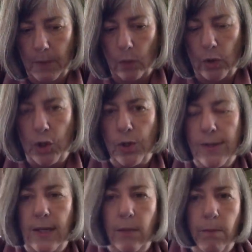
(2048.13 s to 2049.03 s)

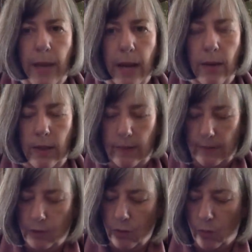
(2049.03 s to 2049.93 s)
Reducing
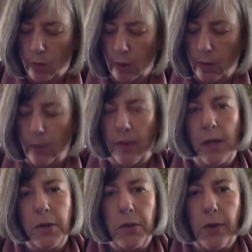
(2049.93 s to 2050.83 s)
barriers. She'll work
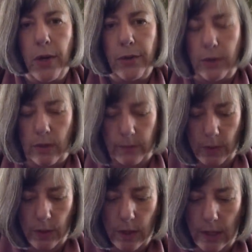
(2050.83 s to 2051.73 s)
within her own
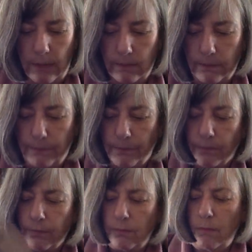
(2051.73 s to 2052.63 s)
community
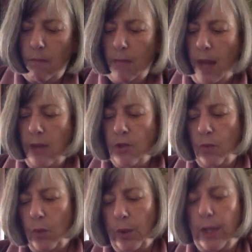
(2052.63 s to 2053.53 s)
and she'll
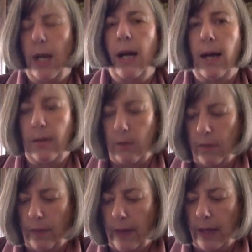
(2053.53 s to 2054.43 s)
work hard
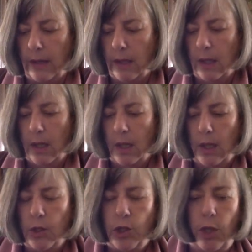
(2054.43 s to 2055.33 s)
on that.
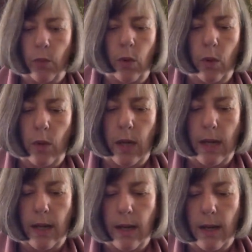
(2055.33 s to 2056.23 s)
She will
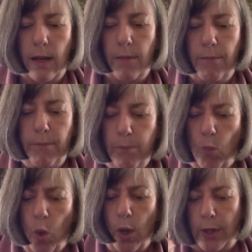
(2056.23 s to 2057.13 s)

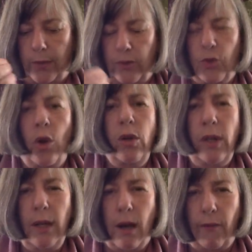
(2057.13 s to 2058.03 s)
work
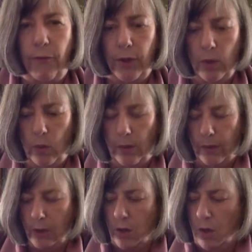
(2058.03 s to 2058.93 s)
strongly, I feel, with
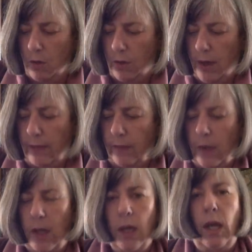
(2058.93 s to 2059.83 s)
the Congress
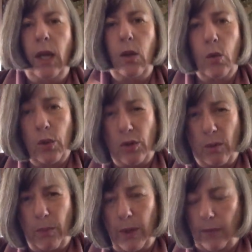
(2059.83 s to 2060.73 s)
in order
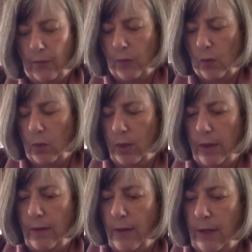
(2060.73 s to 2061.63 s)
to bring forward
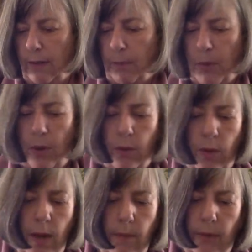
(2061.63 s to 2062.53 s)
these
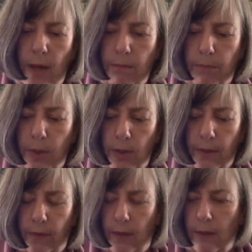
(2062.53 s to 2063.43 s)
programs and
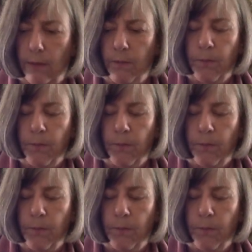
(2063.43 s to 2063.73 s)
policies.